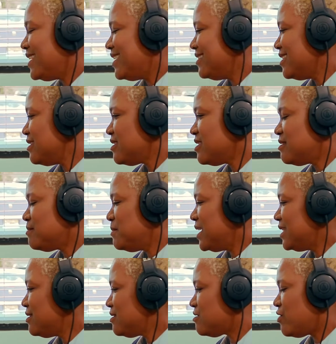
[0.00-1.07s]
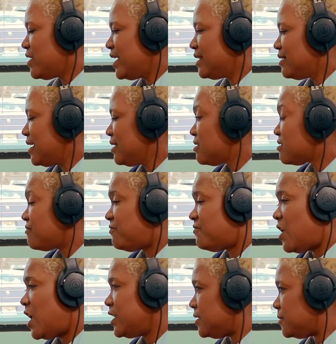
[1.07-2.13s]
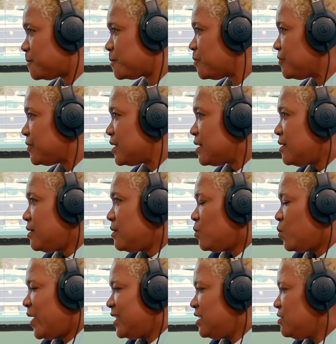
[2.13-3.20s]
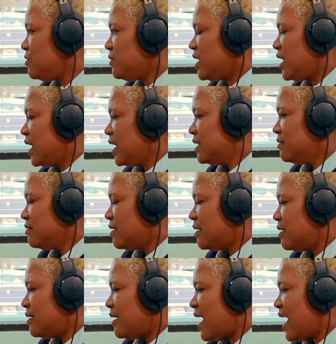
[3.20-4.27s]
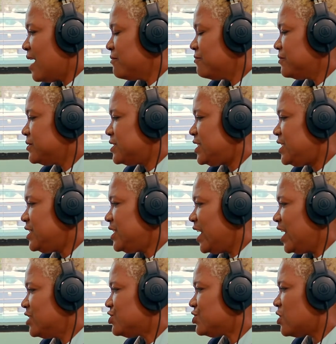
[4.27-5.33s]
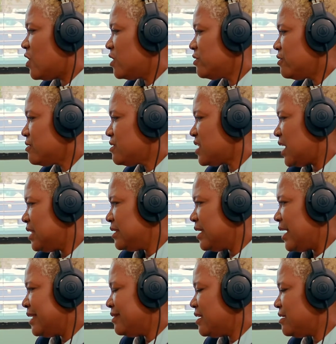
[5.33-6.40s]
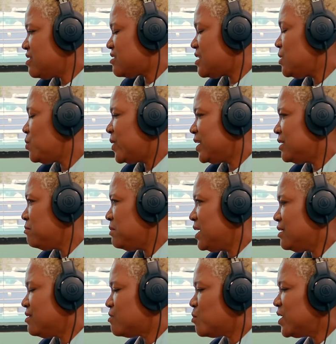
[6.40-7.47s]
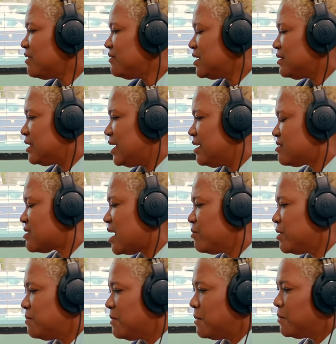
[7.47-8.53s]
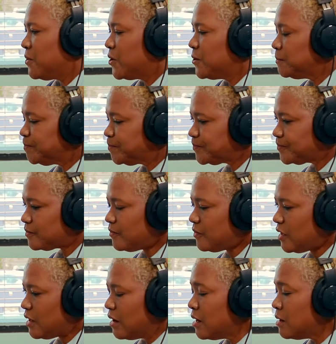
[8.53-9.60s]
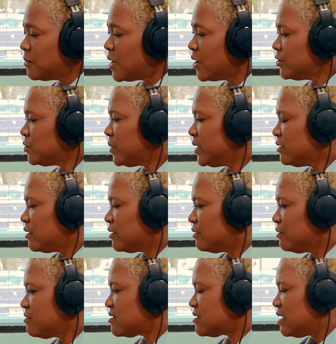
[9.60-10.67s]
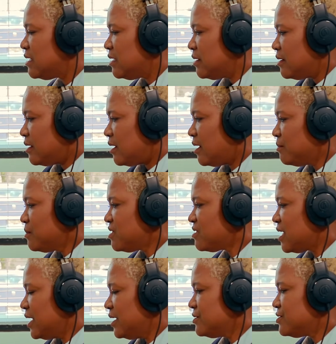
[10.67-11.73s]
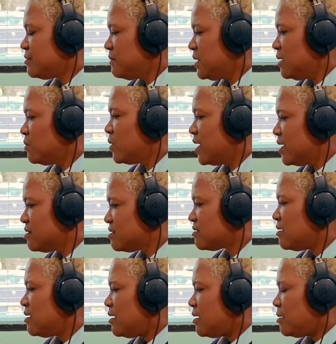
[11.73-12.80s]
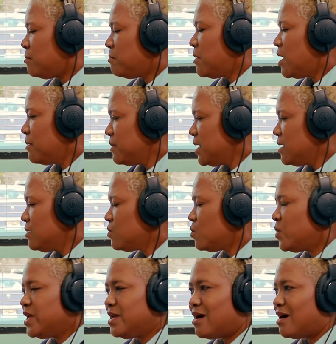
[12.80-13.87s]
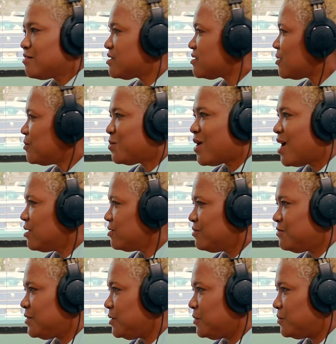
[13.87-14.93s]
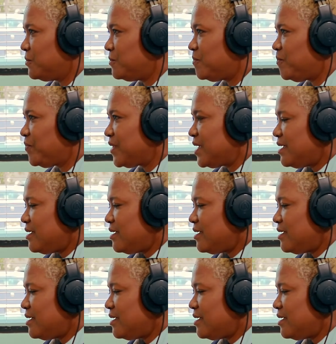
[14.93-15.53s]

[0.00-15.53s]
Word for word: and this is ministry. It, it's fun when you can have teenage daughters and and they see what it means. One of the things I remember, um, our twin girls, um, saying to me was, "Mommy, we are so proud of you." Wow